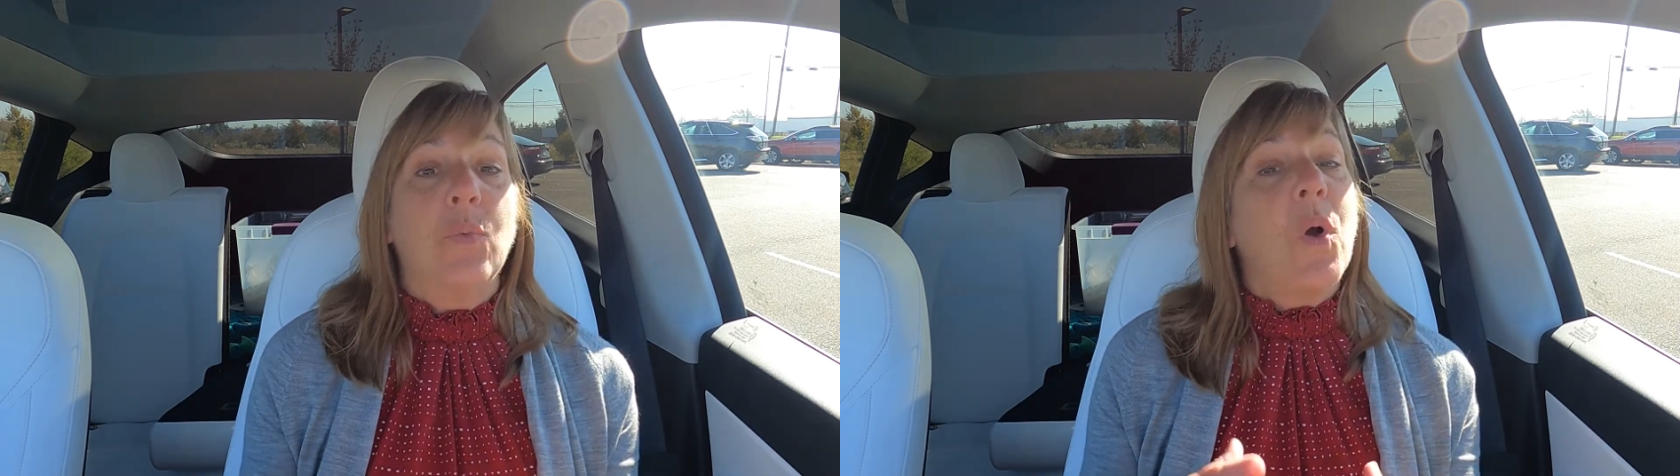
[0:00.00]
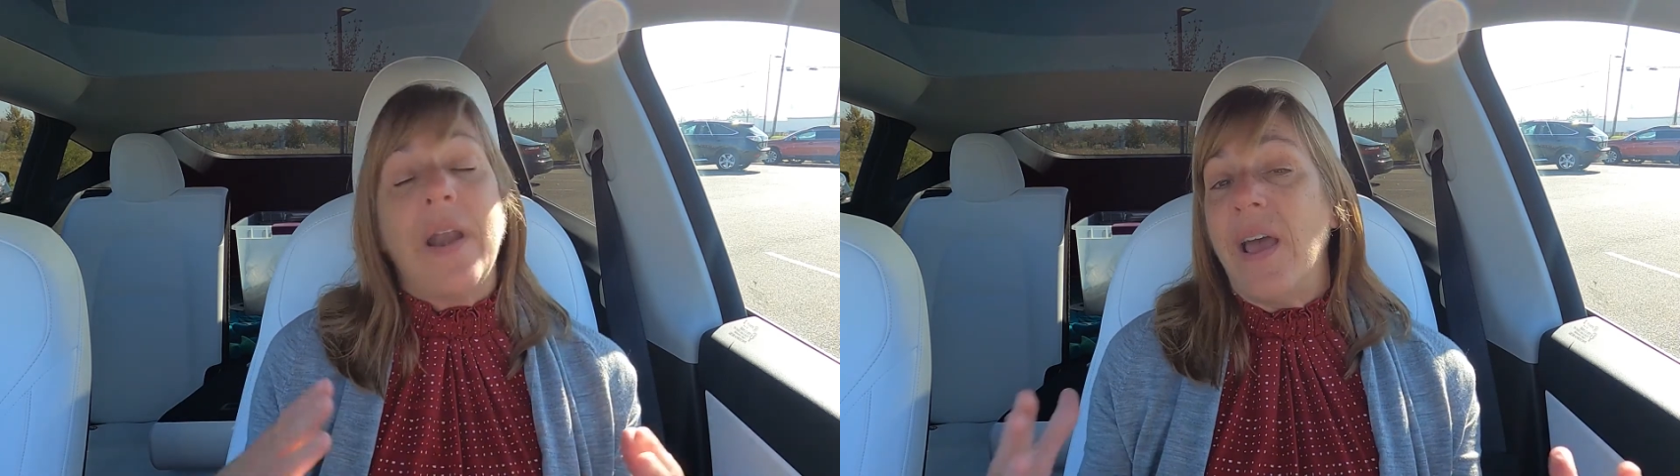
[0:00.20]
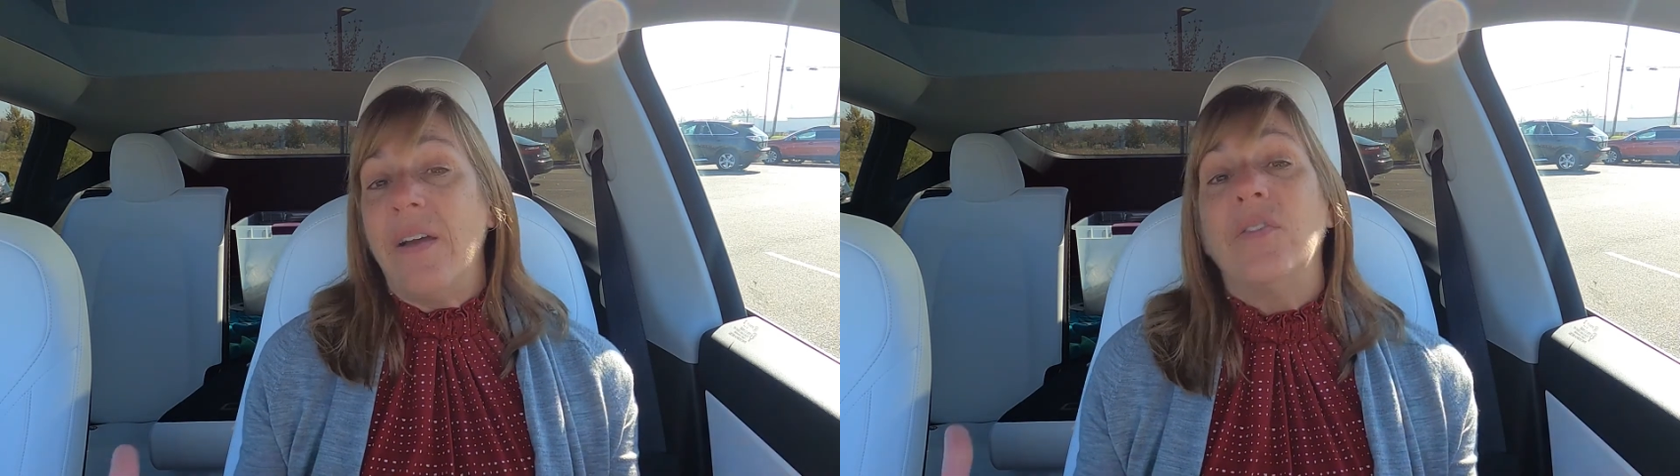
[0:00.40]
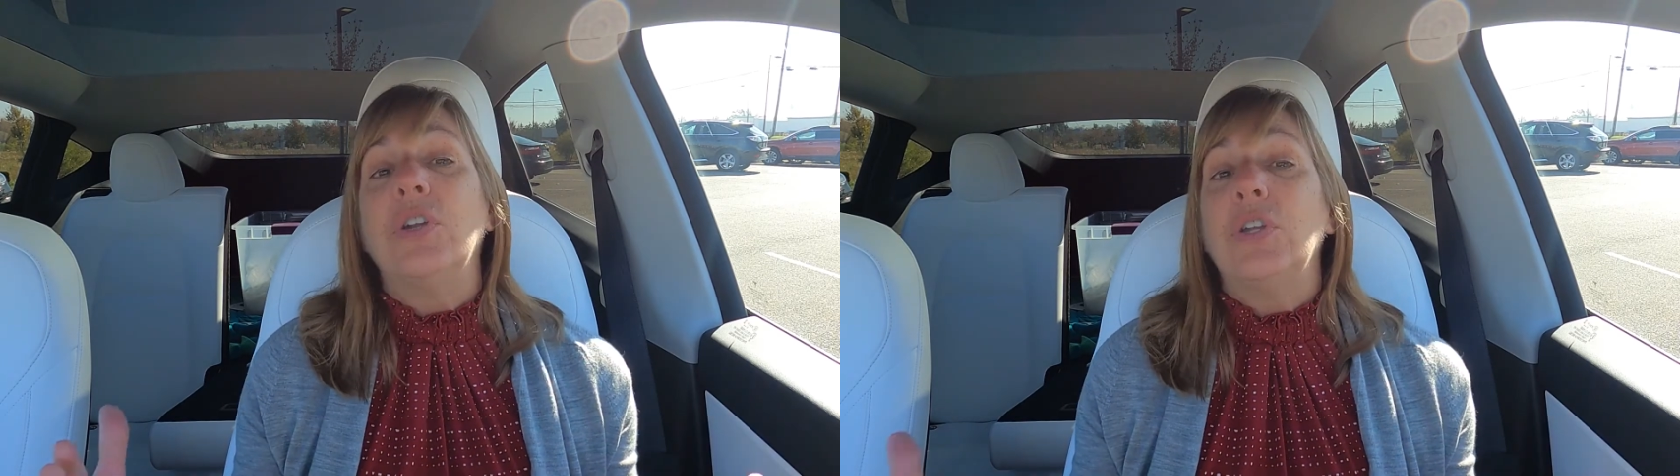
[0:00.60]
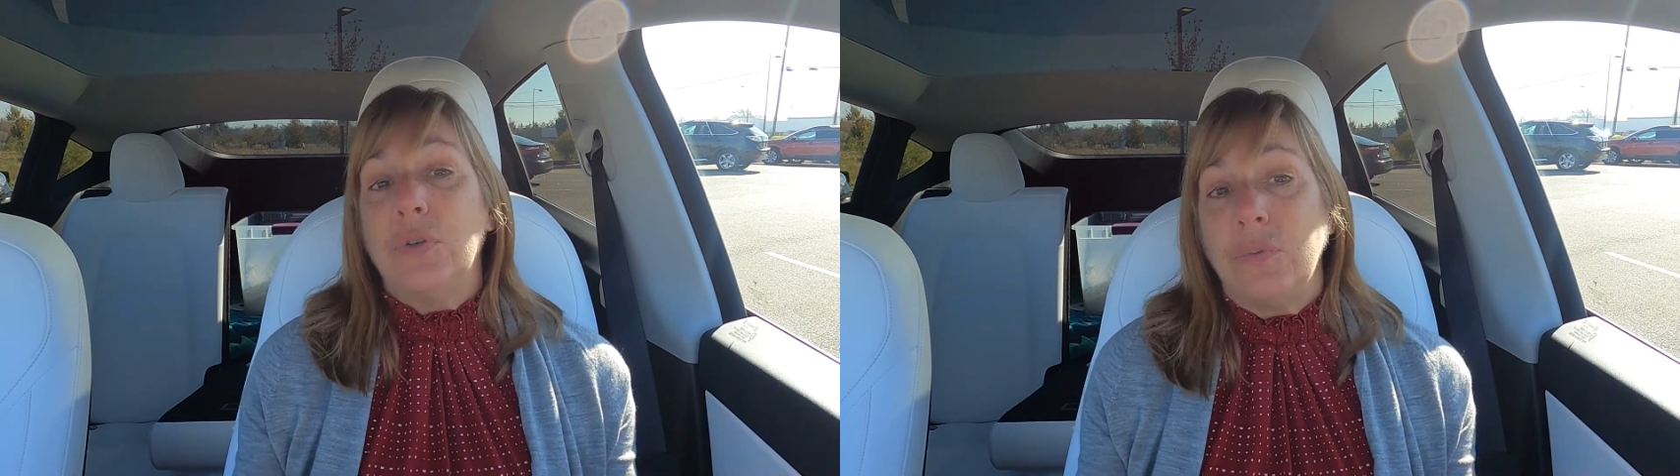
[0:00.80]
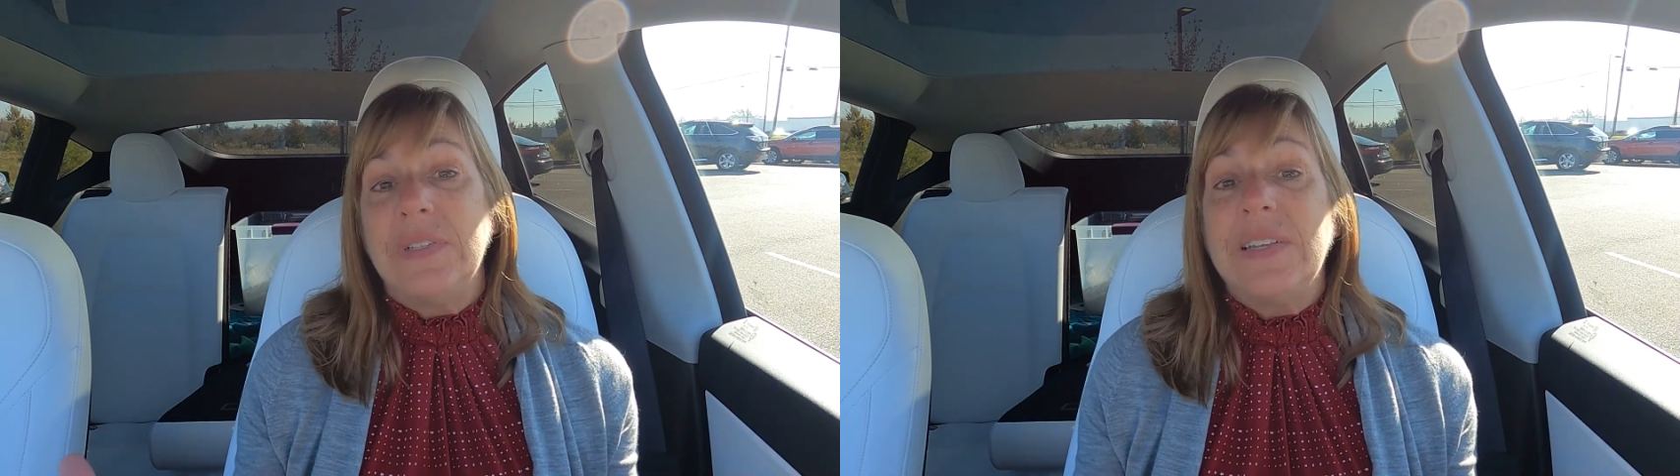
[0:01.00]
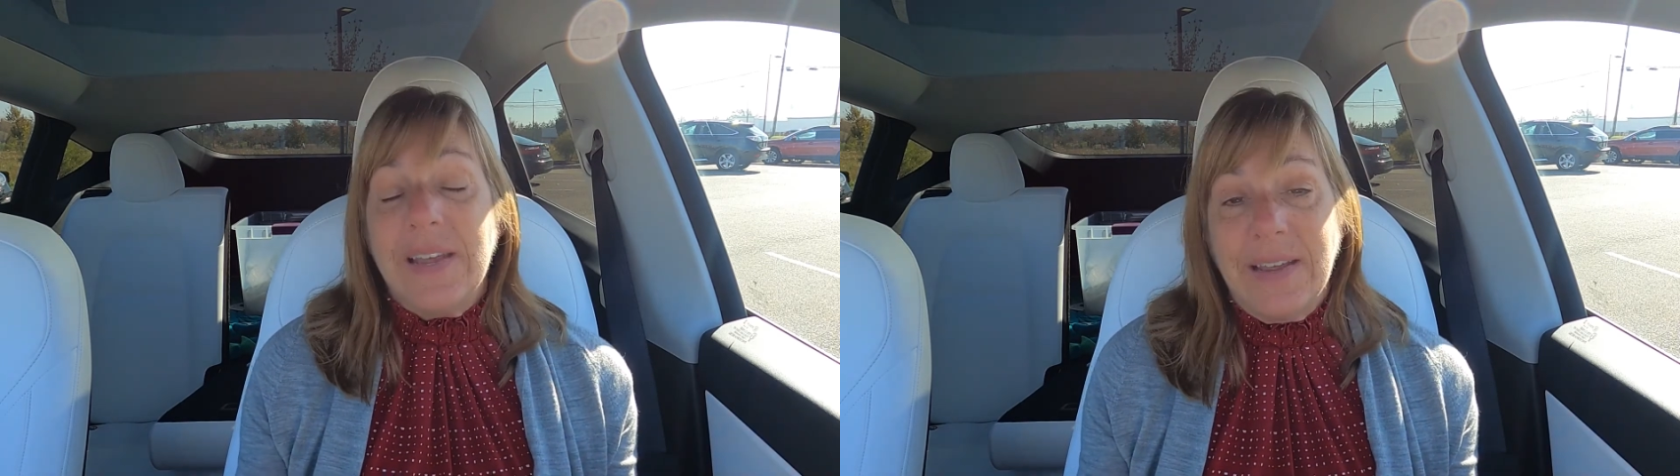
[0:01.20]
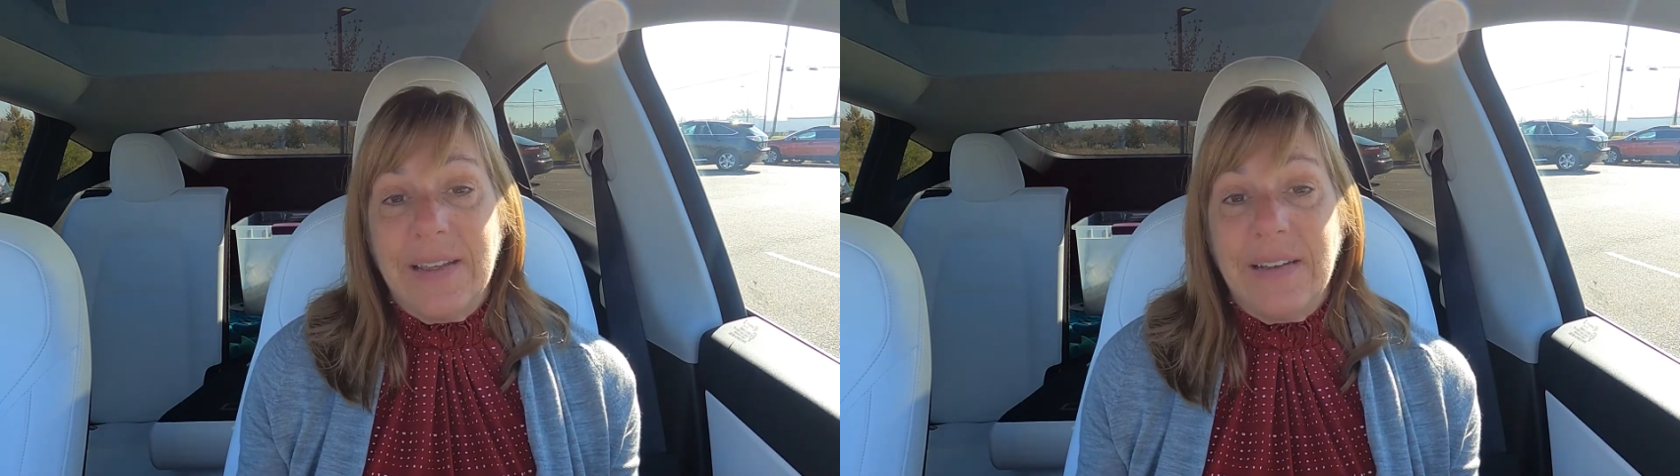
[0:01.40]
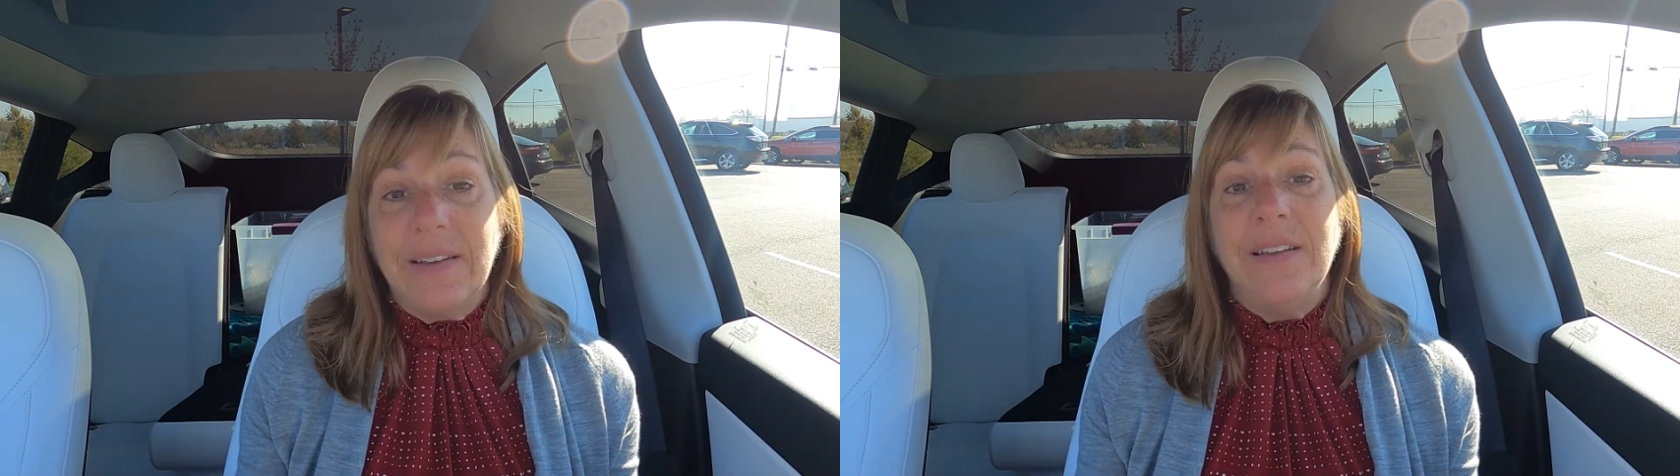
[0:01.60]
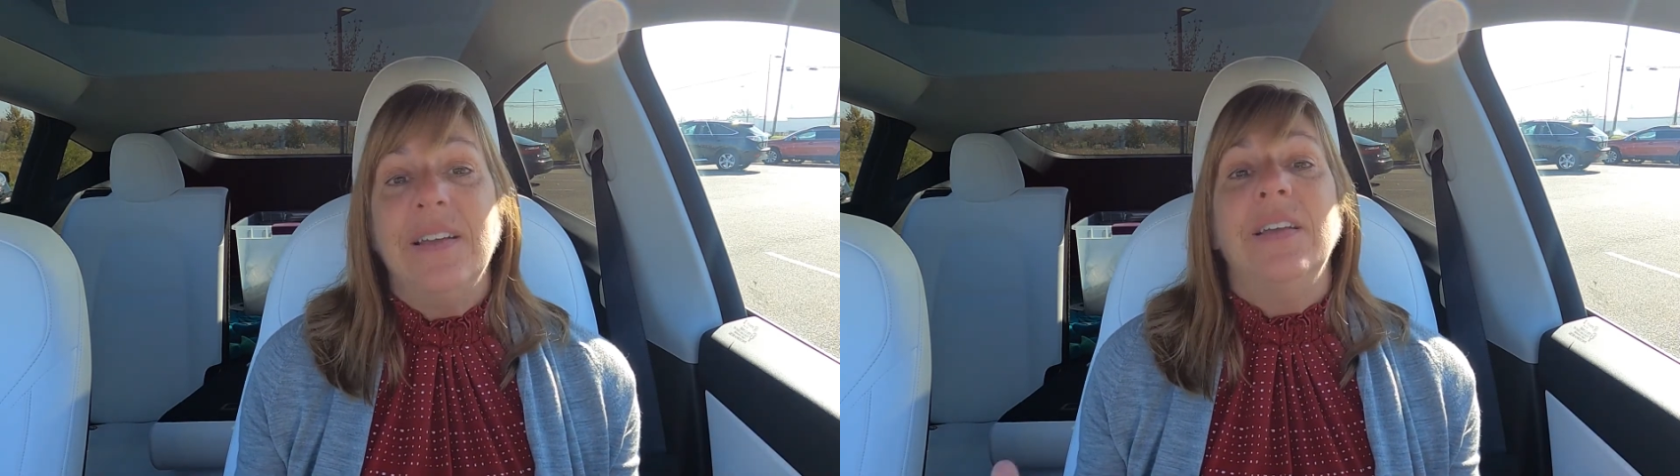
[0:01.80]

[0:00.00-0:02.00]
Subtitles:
Whatever you did,